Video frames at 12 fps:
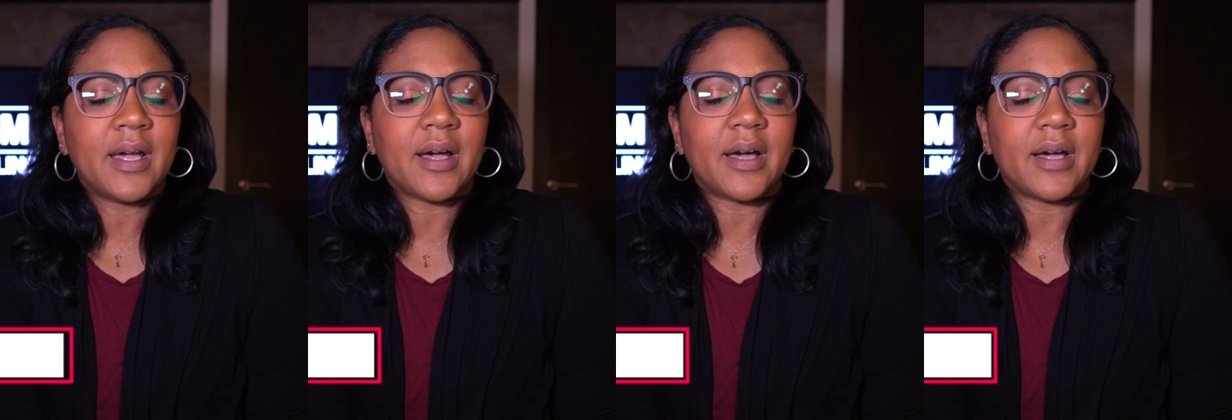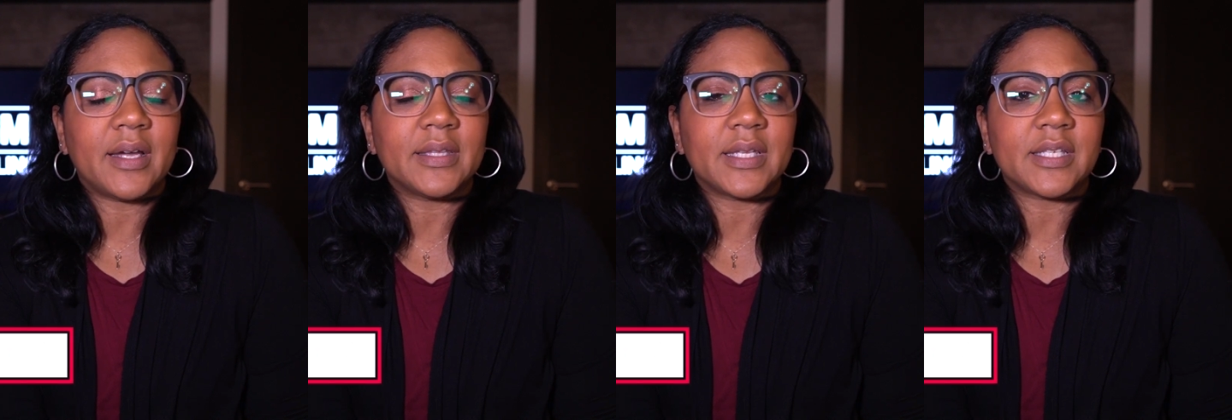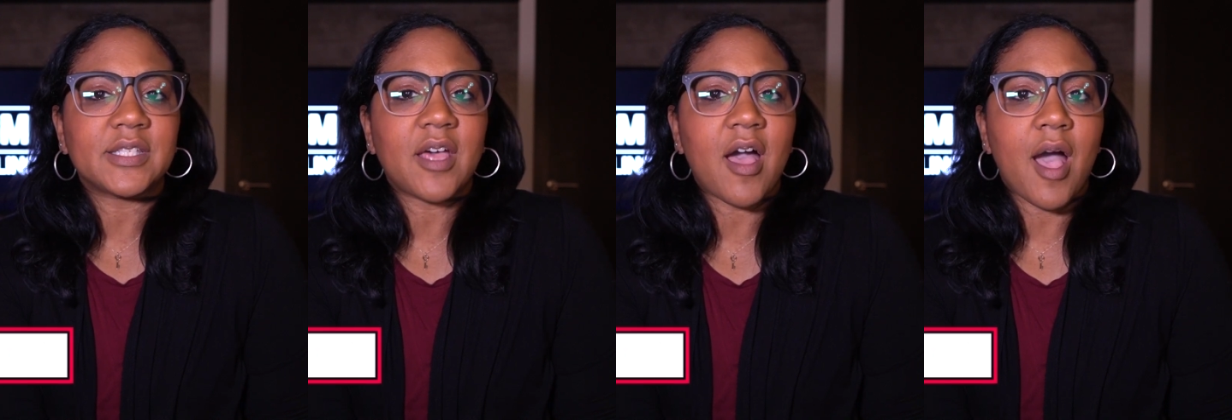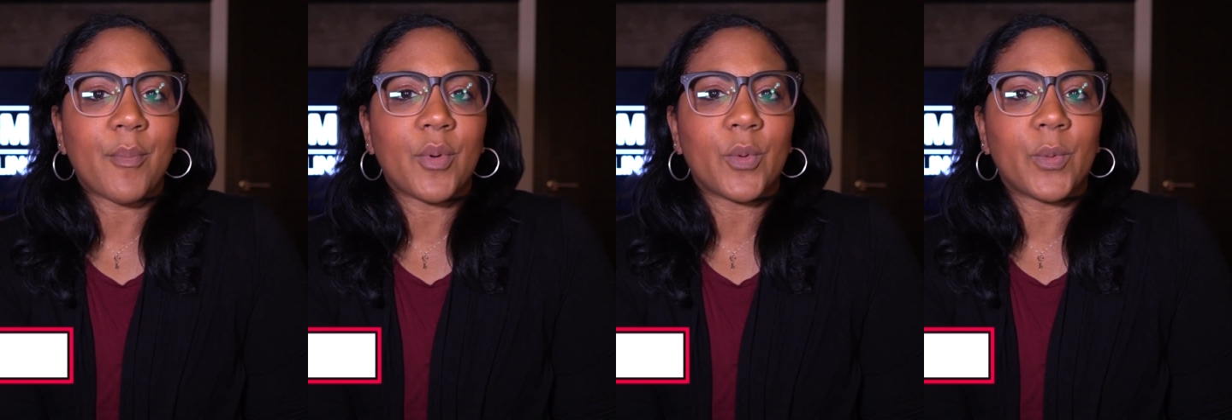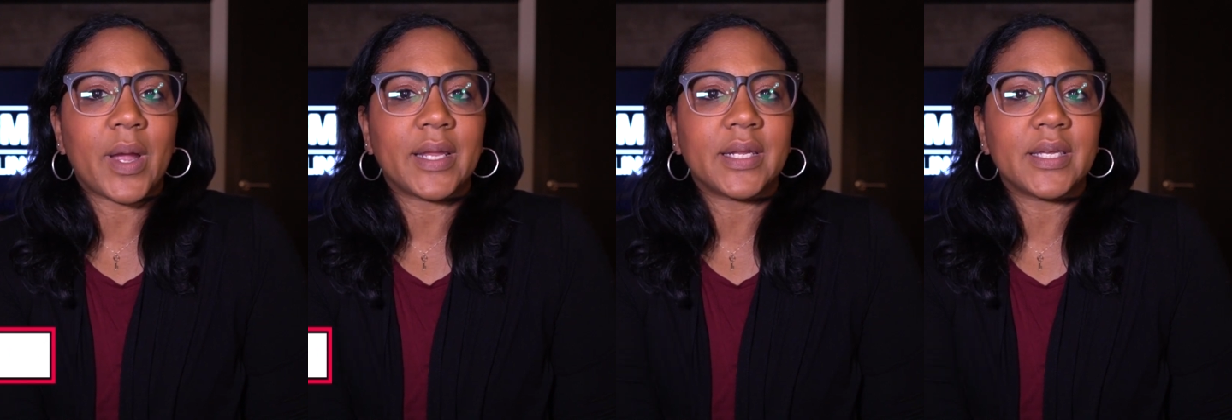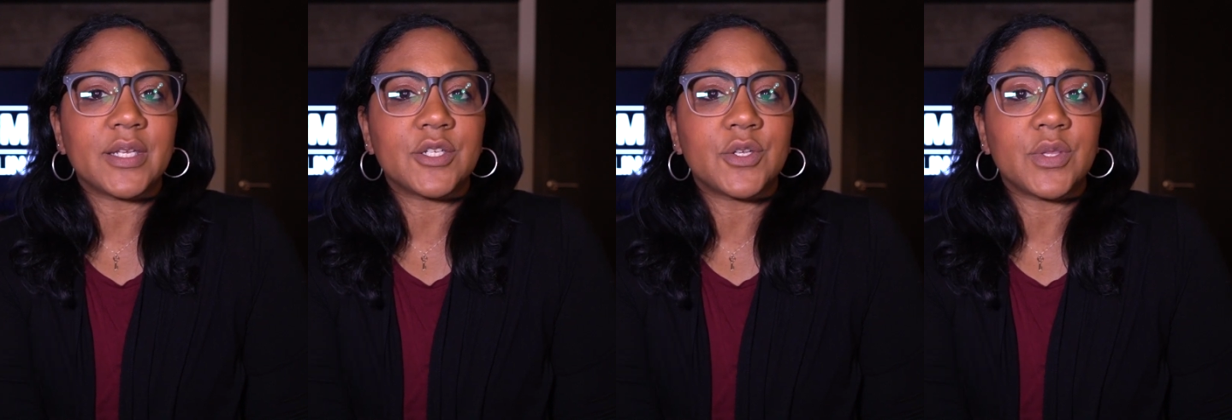and let's hop right
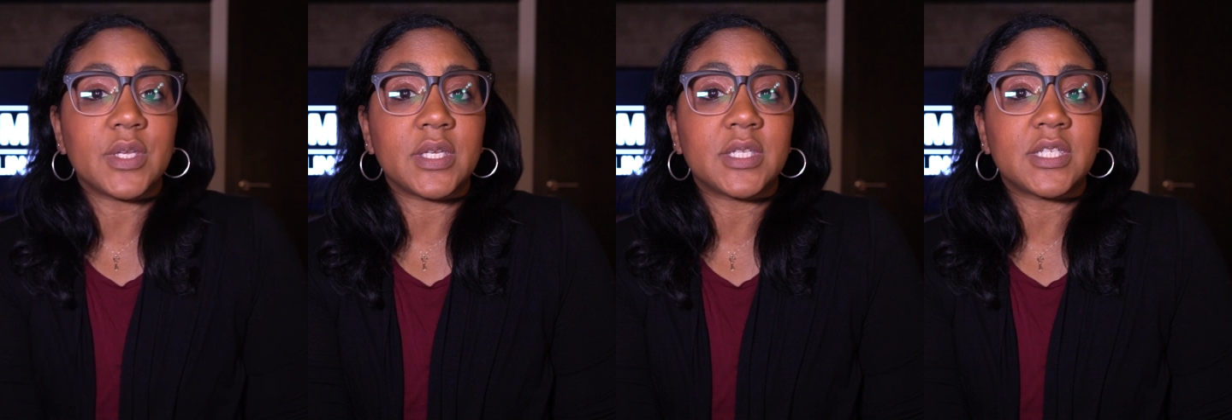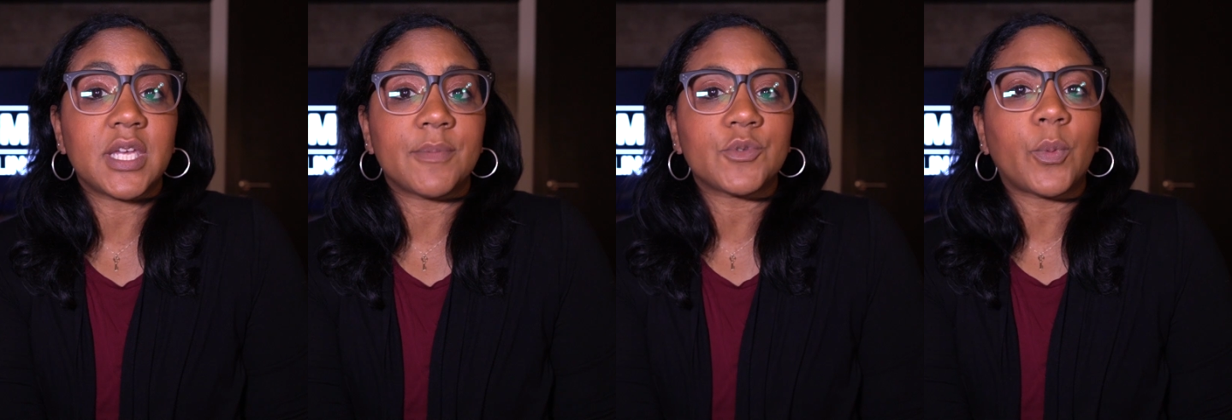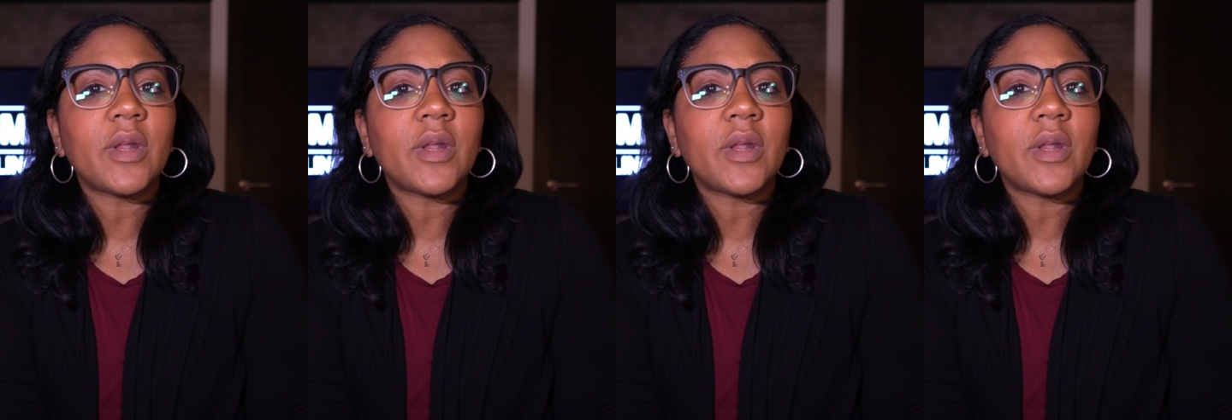into these tips.